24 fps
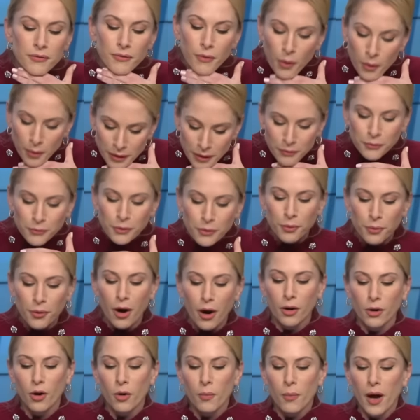voted for
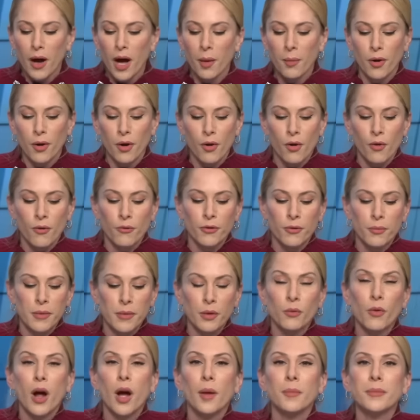Barack Obama over
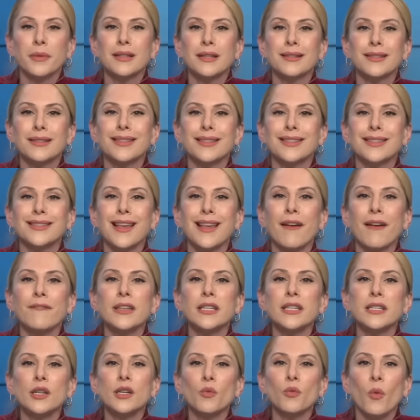Mitt Romney
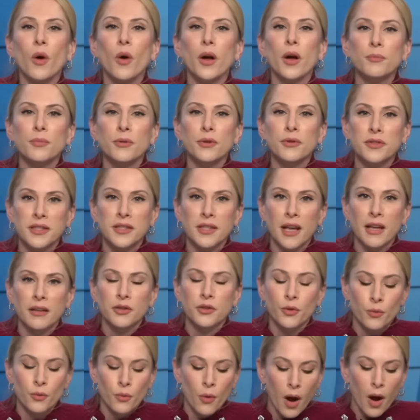71%
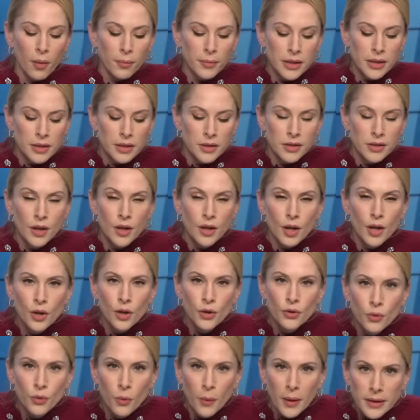to Romney's
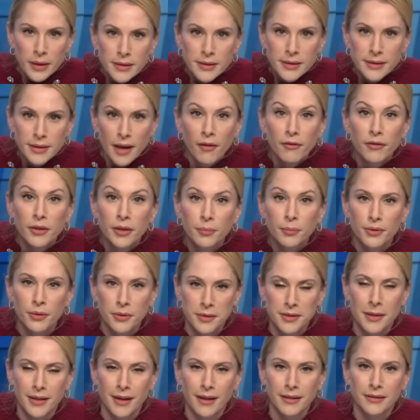
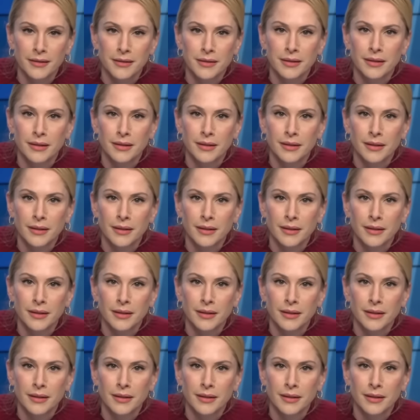27%.